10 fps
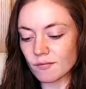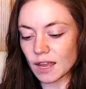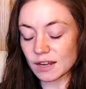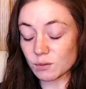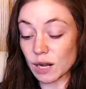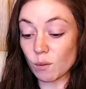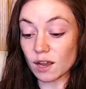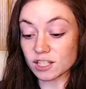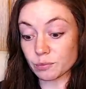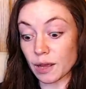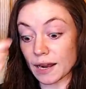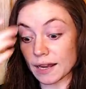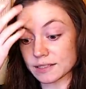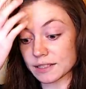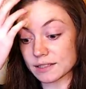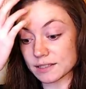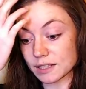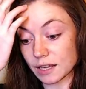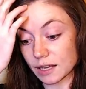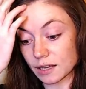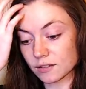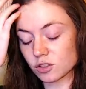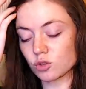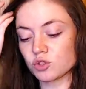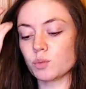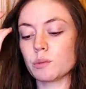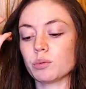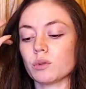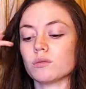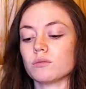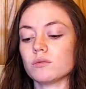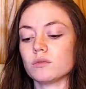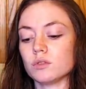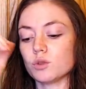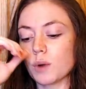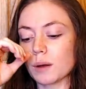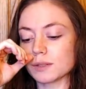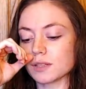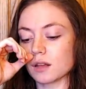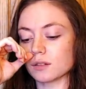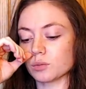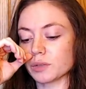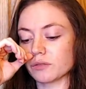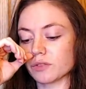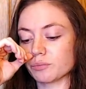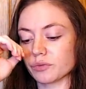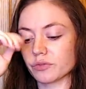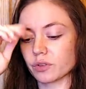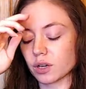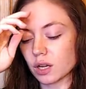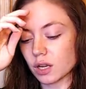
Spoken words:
when I watched it back, I did see YouTube people. You probably saw a little bit of it. But for